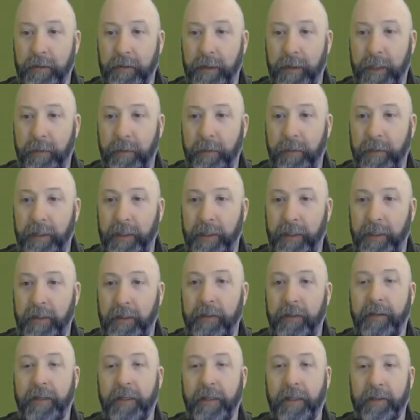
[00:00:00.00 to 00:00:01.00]
AP.
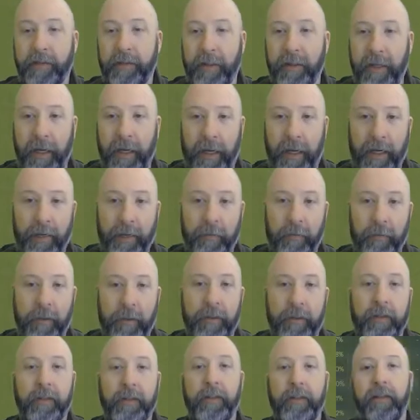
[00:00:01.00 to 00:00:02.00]
There's the game.
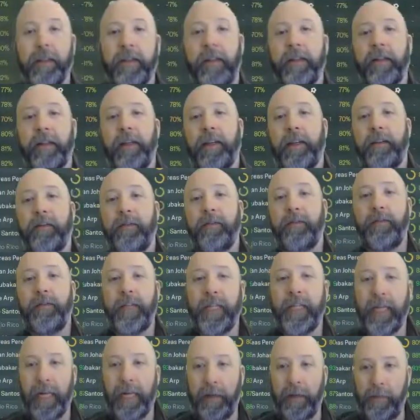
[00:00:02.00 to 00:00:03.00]

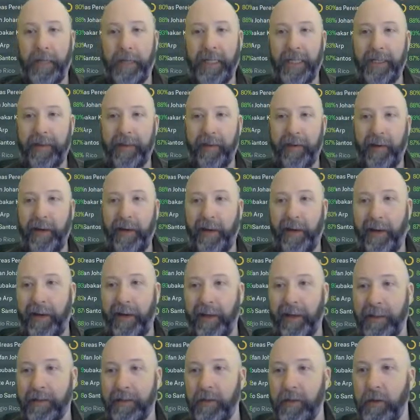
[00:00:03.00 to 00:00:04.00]

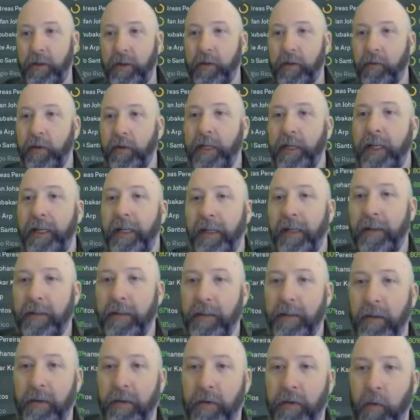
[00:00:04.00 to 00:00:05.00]
Finalmente. So 3-0
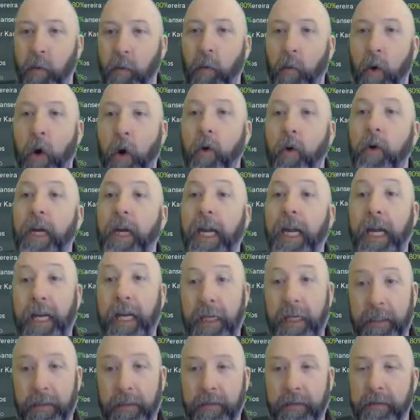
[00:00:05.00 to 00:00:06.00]
over Woking
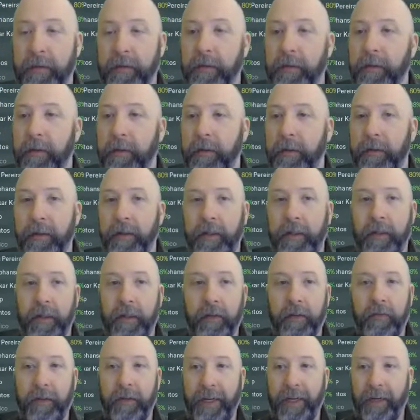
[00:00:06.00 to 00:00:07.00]
in
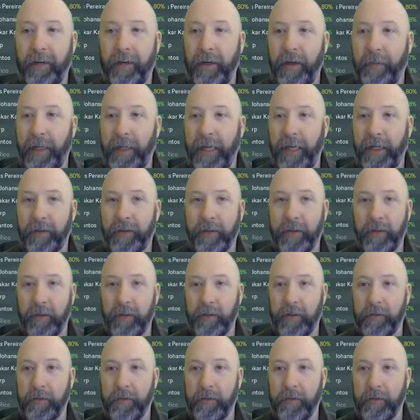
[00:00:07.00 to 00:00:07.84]
the Vanarama National.